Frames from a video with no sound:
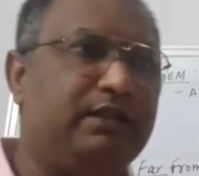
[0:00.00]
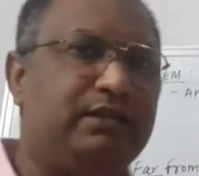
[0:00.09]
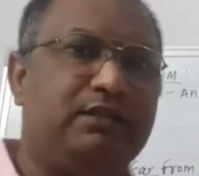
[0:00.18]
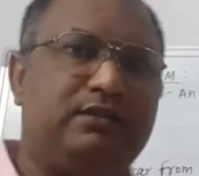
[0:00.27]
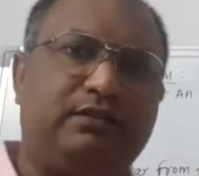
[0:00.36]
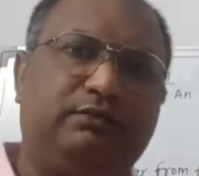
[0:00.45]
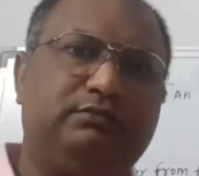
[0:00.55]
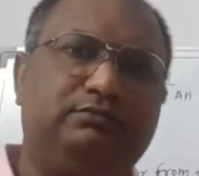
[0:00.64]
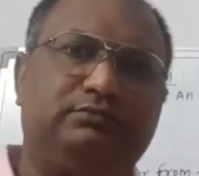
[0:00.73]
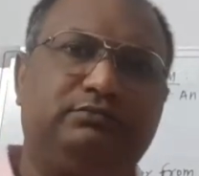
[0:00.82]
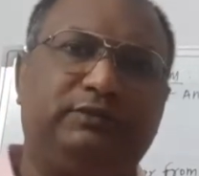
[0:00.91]
So
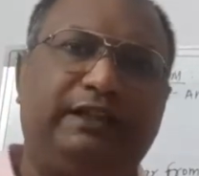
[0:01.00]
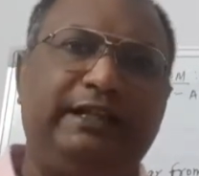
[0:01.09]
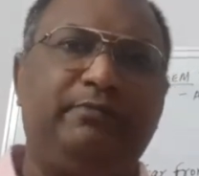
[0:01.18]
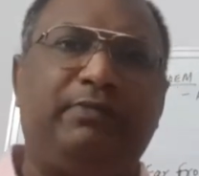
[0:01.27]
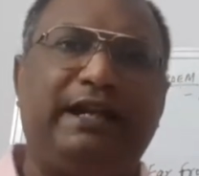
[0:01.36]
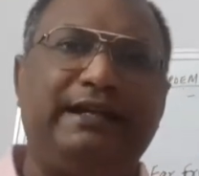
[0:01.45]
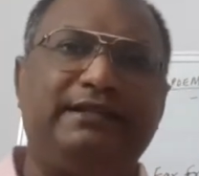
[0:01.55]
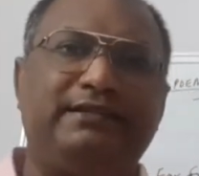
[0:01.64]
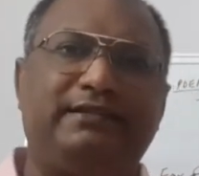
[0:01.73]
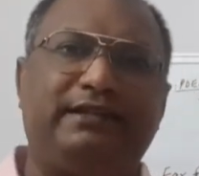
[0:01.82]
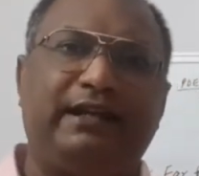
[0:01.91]
it
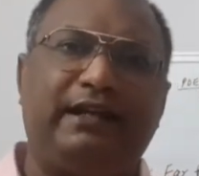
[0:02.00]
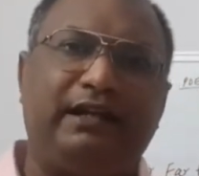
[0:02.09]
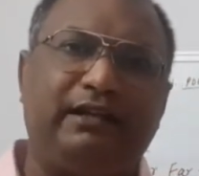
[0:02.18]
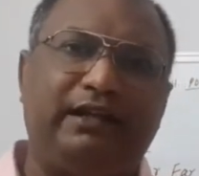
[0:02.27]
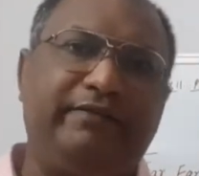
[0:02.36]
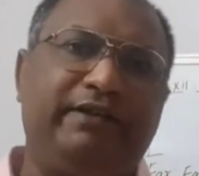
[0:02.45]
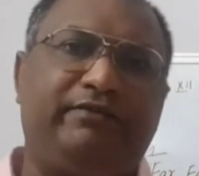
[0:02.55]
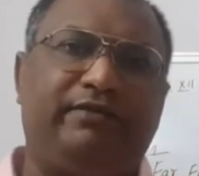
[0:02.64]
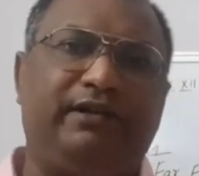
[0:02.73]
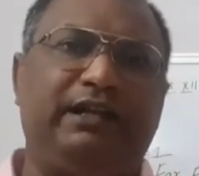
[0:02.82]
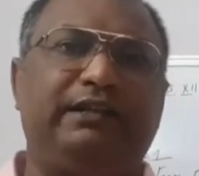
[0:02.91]
implies they are living
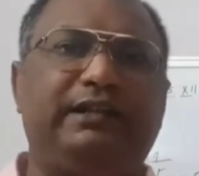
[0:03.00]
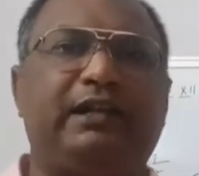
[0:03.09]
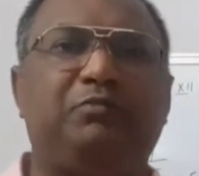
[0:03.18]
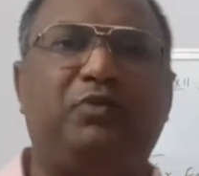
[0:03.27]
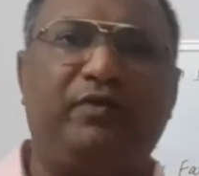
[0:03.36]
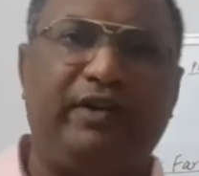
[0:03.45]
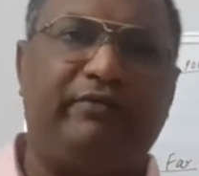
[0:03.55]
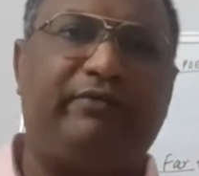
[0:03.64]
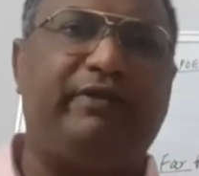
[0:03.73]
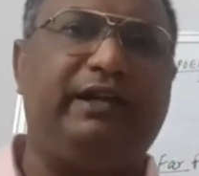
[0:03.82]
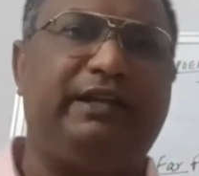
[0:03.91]
freely, they are moving
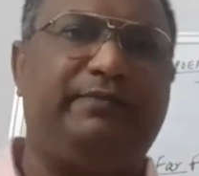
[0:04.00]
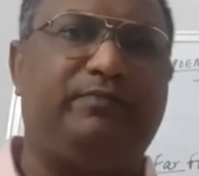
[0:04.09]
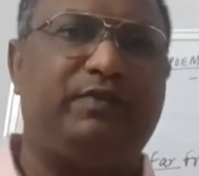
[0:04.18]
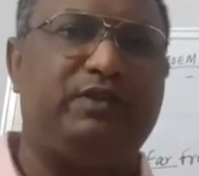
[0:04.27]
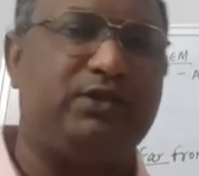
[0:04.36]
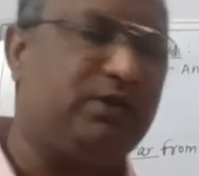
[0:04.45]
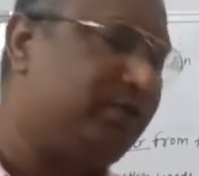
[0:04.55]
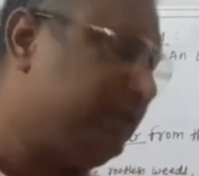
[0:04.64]
freely. So